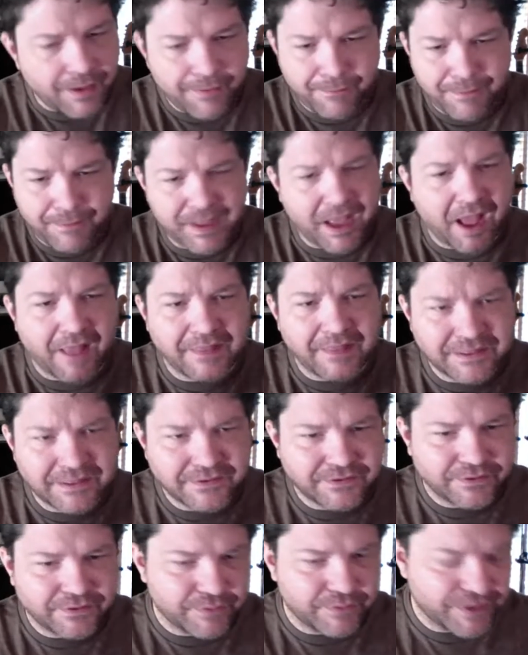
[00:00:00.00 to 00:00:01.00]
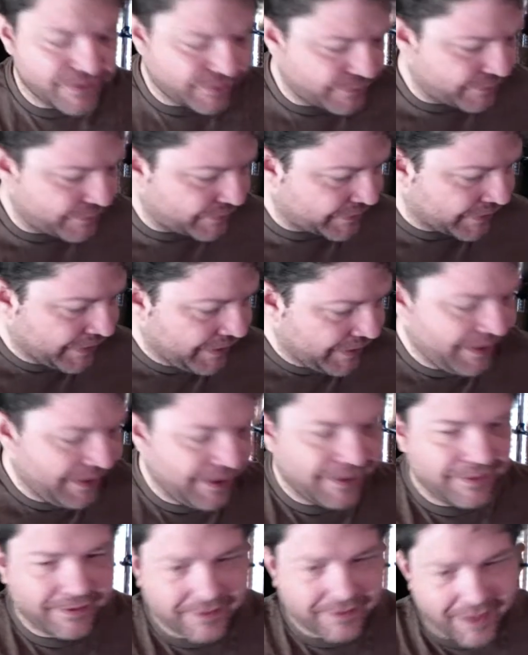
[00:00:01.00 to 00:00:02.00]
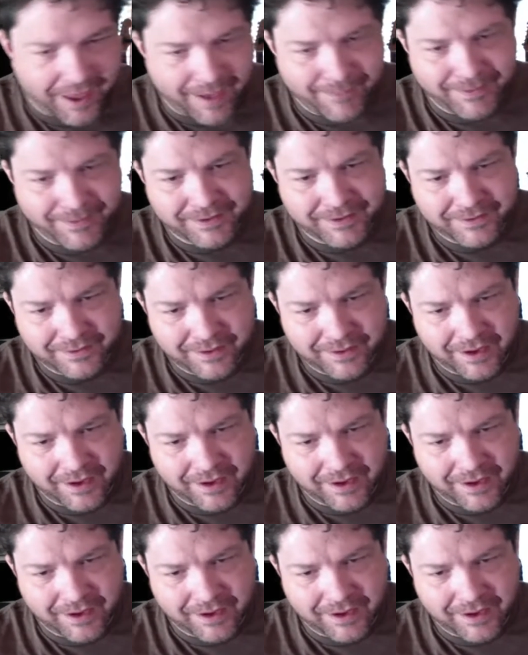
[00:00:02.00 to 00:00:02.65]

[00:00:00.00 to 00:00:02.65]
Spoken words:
Beyond these 2 issues, the comic